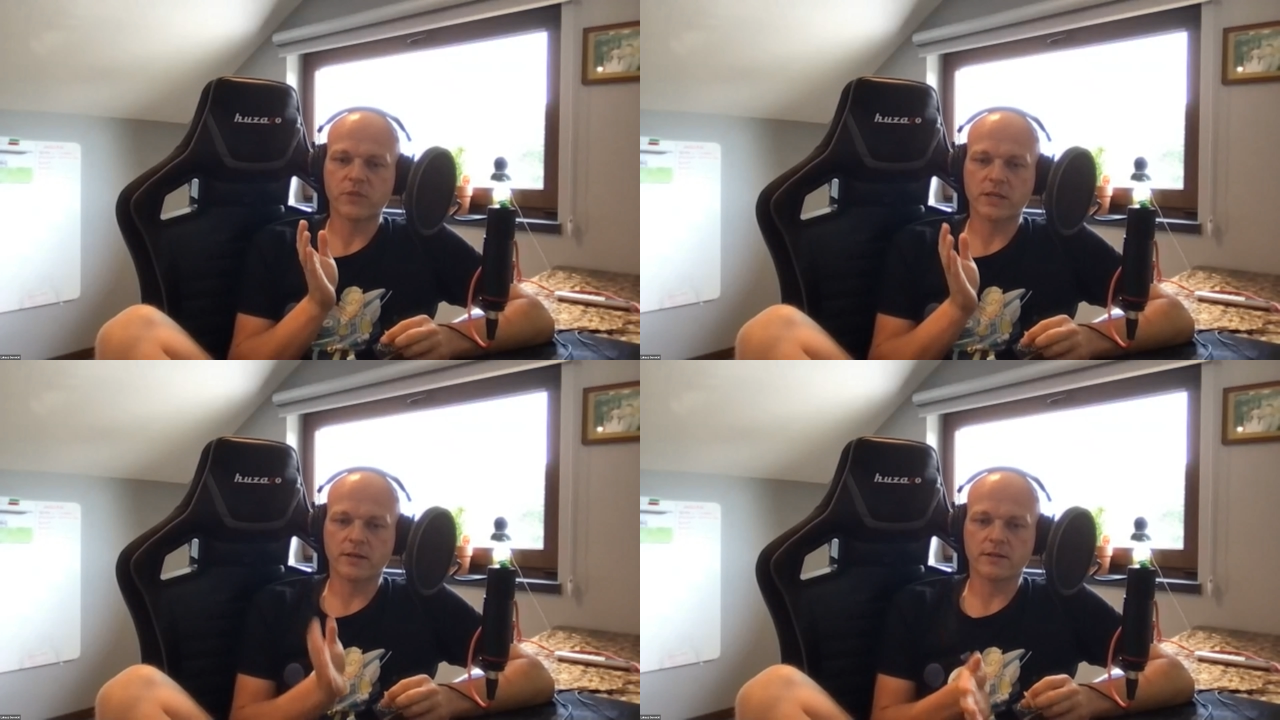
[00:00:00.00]

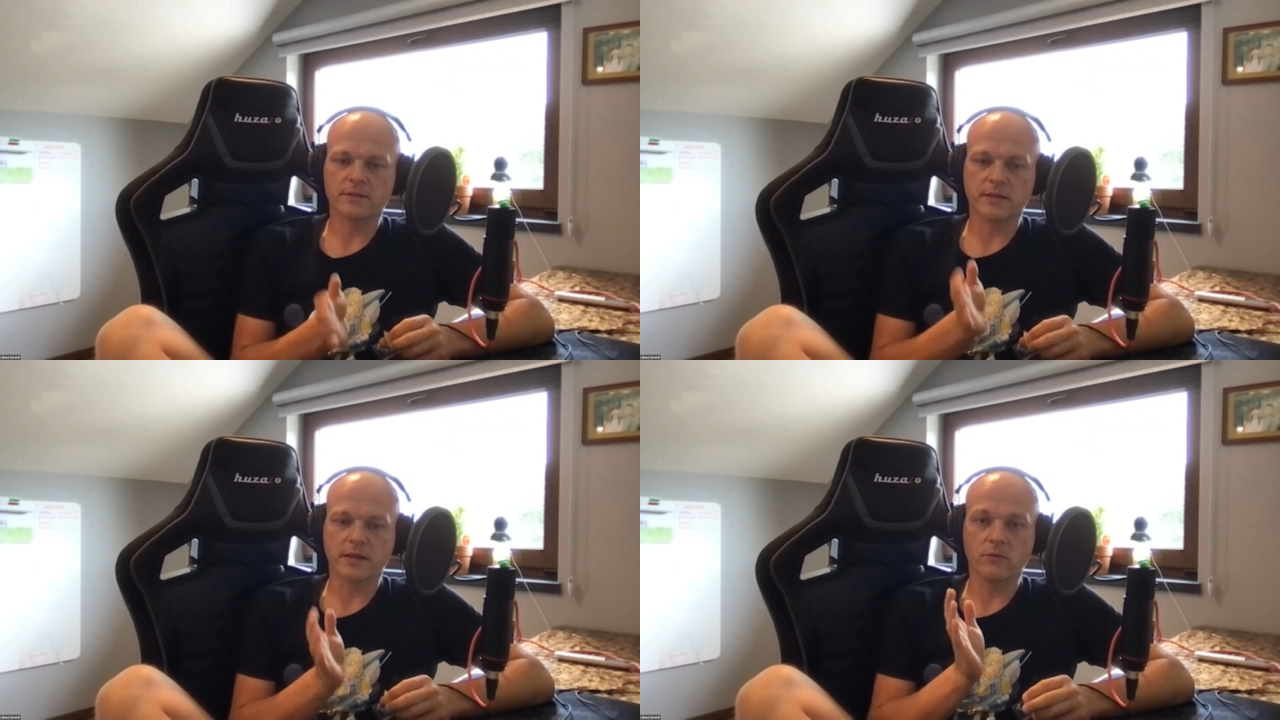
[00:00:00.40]

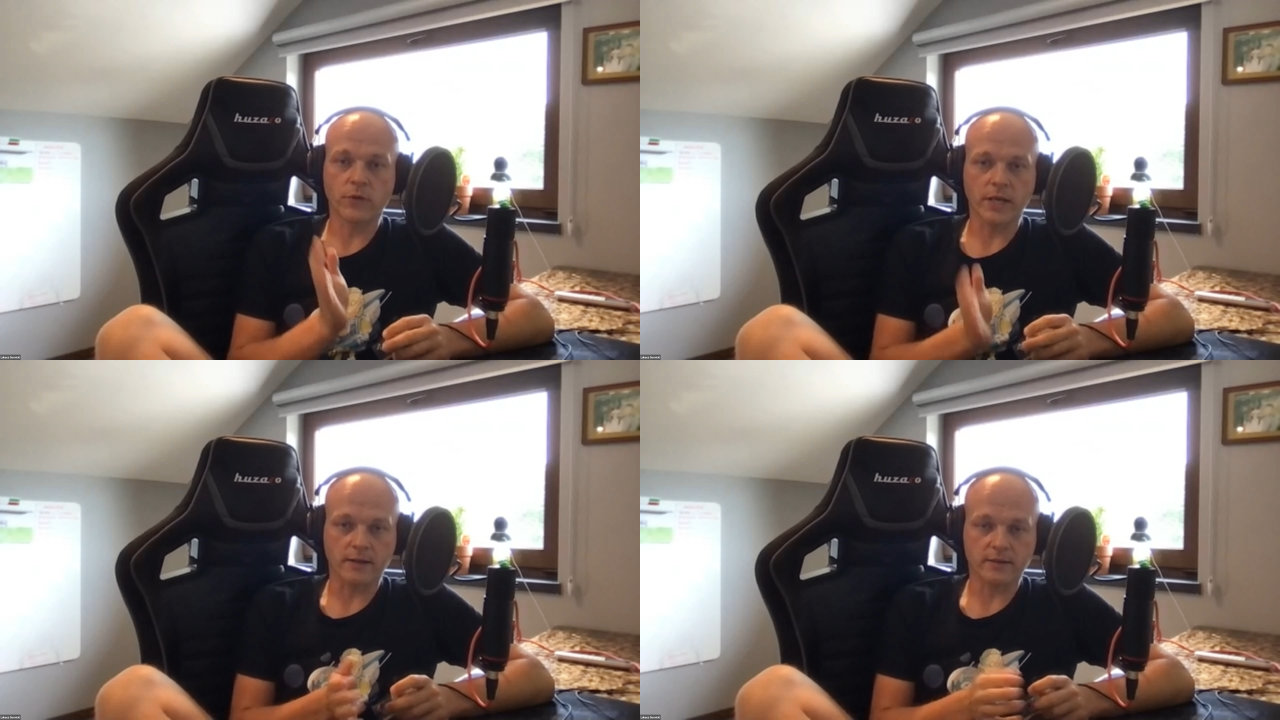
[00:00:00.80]
is a
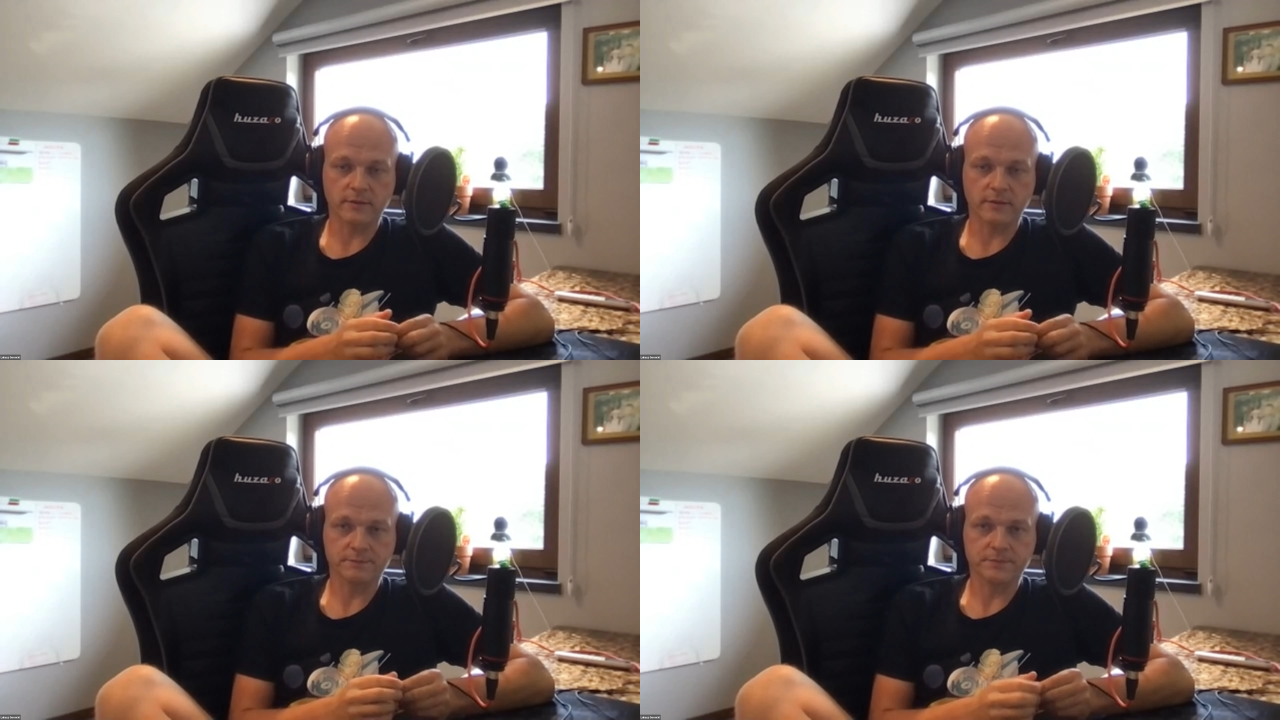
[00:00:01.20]

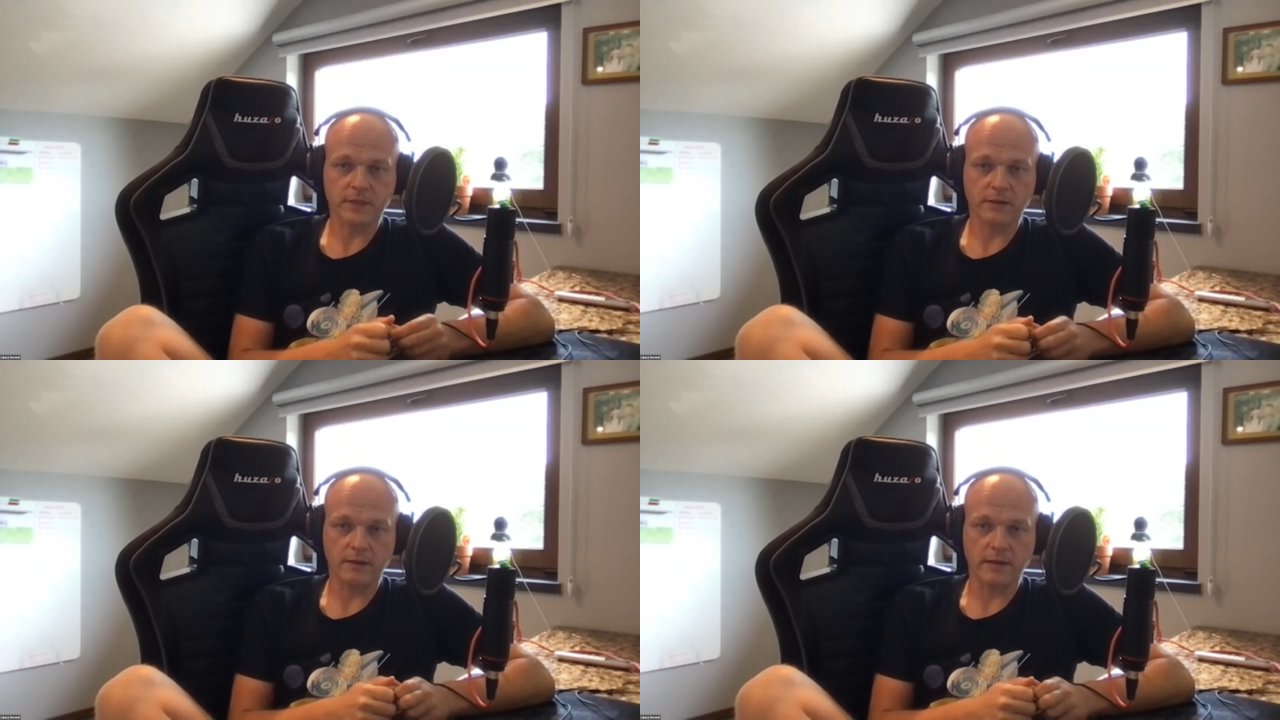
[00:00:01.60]
React
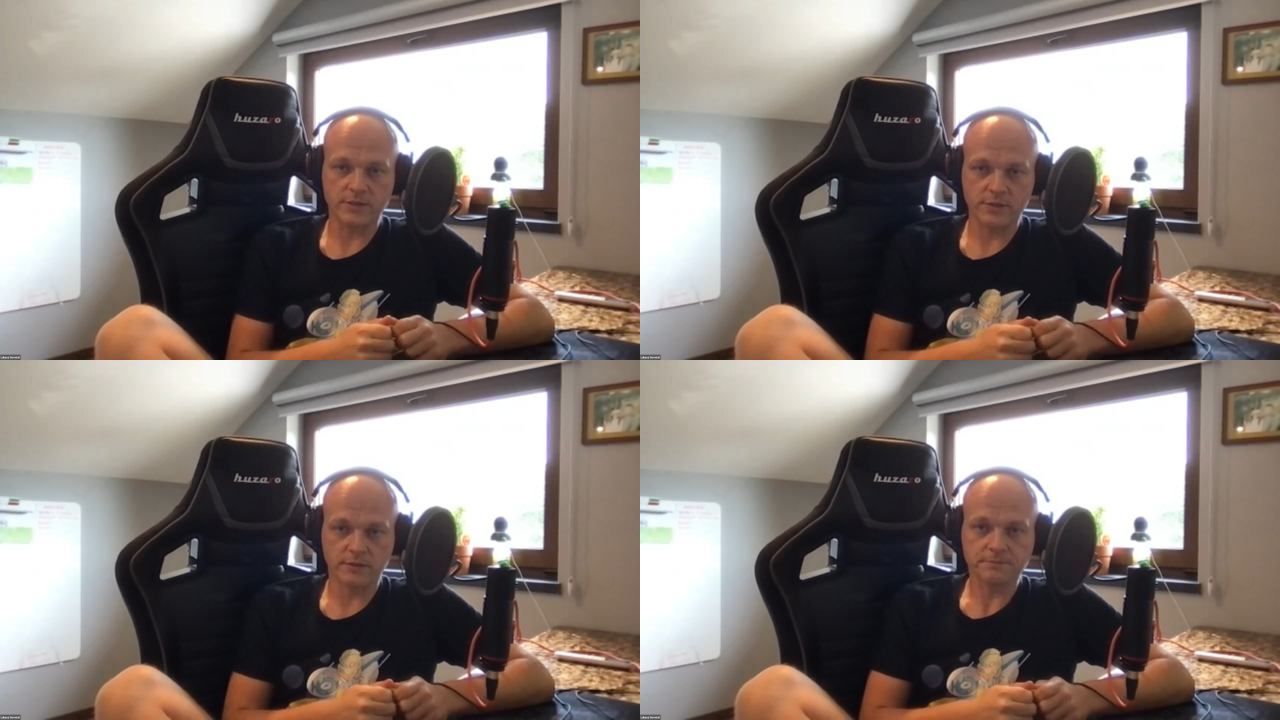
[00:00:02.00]

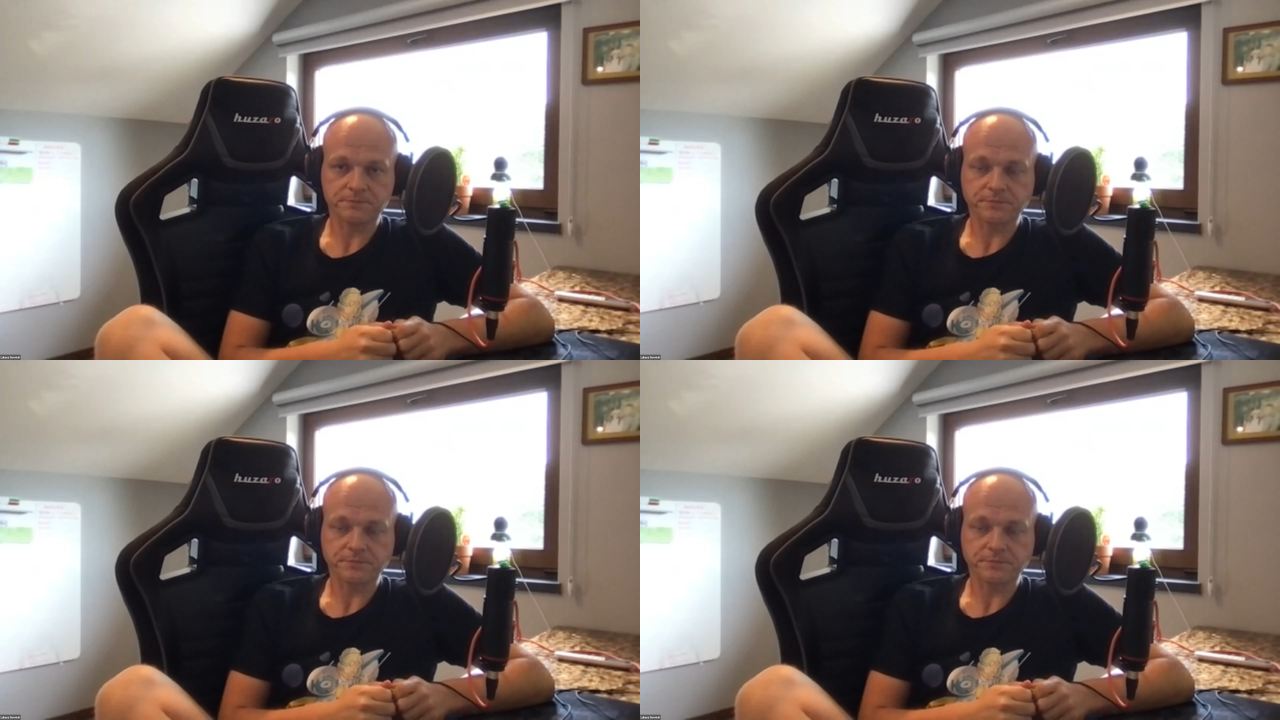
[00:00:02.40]
engine.